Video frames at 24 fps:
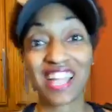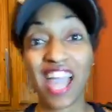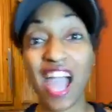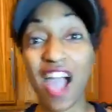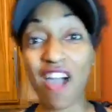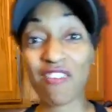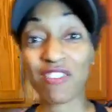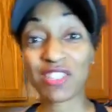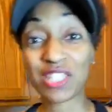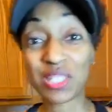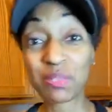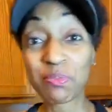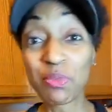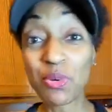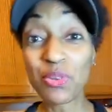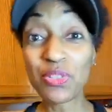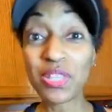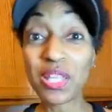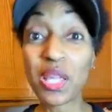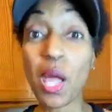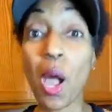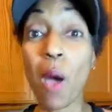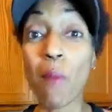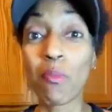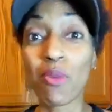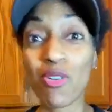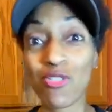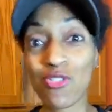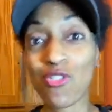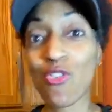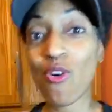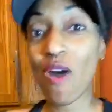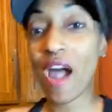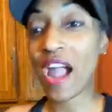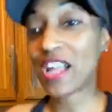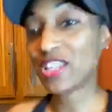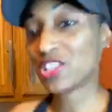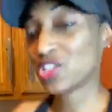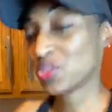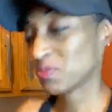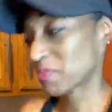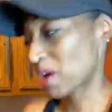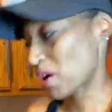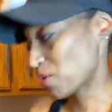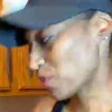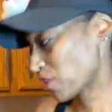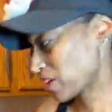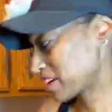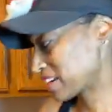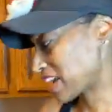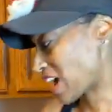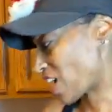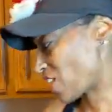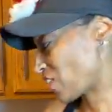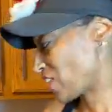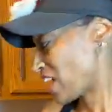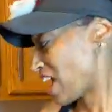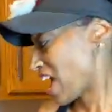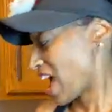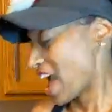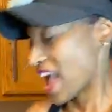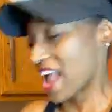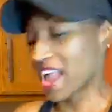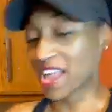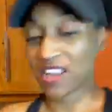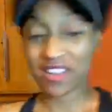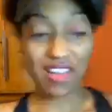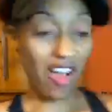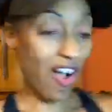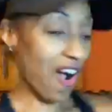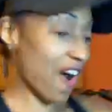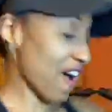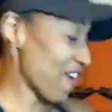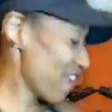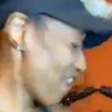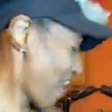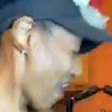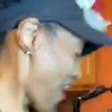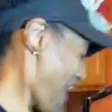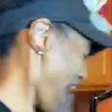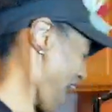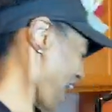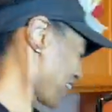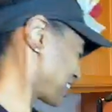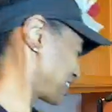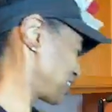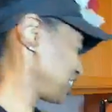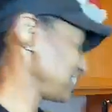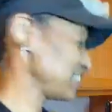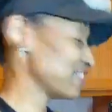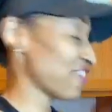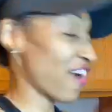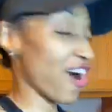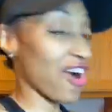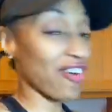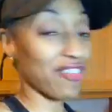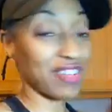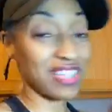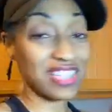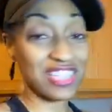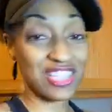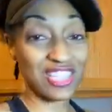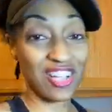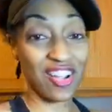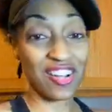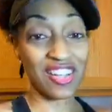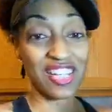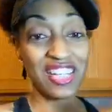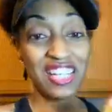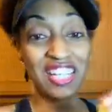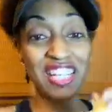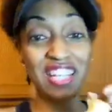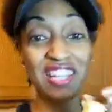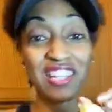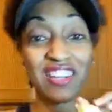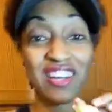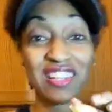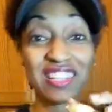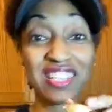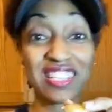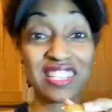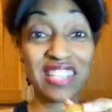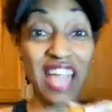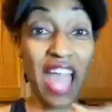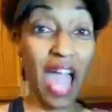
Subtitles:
to have a smoothie before I do my workout. And I actually already started eating on this